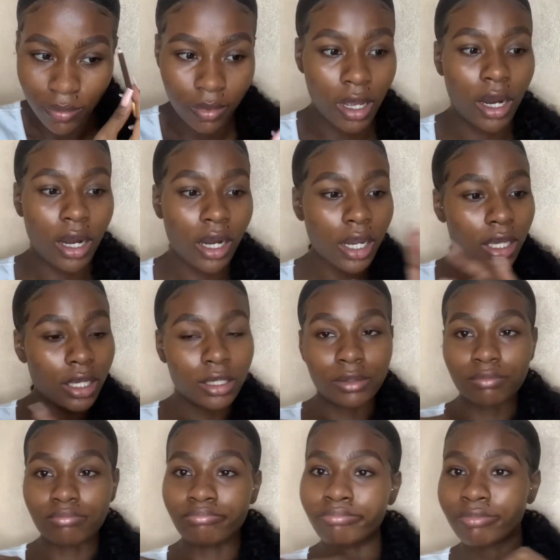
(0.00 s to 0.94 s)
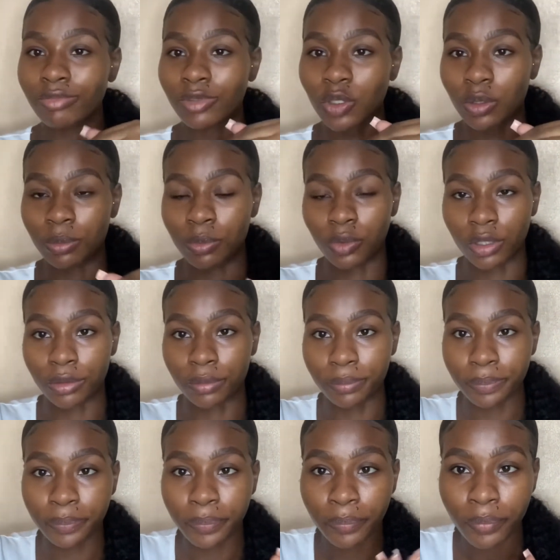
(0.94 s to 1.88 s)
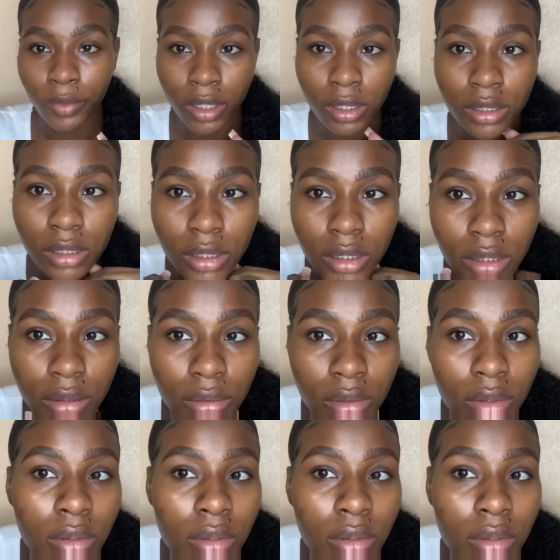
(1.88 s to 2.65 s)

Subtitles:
Alright, nothing more. See, you